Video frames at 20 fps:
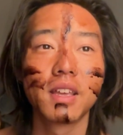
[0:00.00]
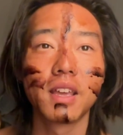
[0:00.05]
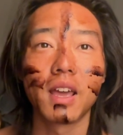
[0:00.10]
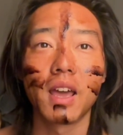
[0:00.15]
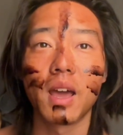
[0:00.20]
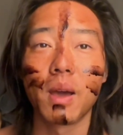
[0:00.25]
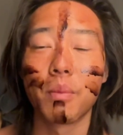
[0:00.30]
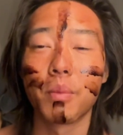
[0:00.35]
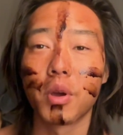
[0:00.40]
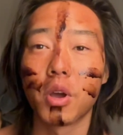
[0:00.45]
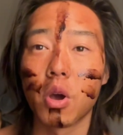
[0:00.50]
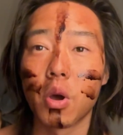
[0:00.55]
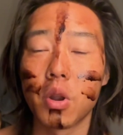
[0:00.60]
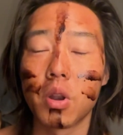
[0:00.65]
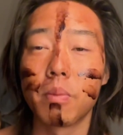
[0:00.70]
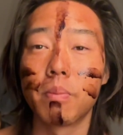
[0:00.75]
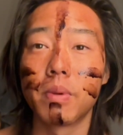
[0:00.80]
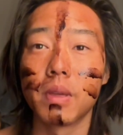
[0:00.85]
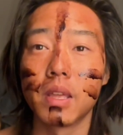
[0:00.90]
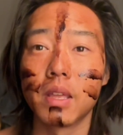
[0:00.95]
And we're going to
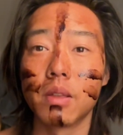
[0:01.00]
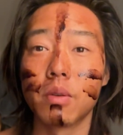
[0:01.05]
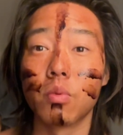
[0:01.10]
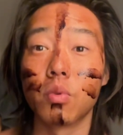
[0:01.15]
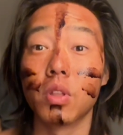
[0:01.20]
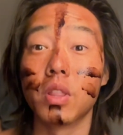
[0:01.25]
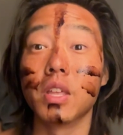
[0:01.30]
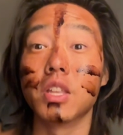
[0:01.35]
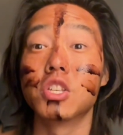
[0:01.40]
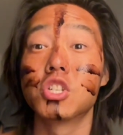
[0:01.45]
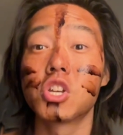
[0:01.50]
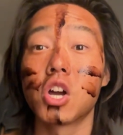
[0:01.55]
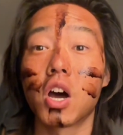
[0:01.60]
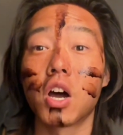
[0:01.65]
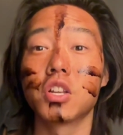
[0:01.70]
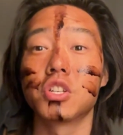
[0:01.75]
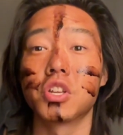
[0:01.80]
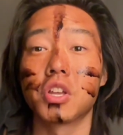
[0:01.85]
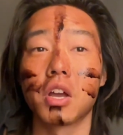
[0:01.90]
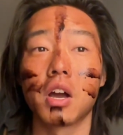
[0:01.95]
be really
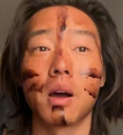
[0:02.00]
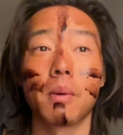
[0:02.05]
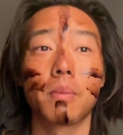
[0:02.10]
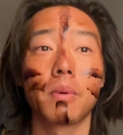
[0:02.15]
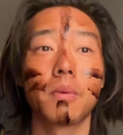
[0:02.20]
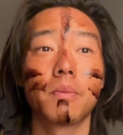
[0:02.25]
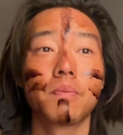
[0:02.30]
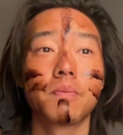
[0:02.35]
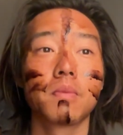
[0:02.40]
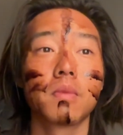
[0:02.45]
charging up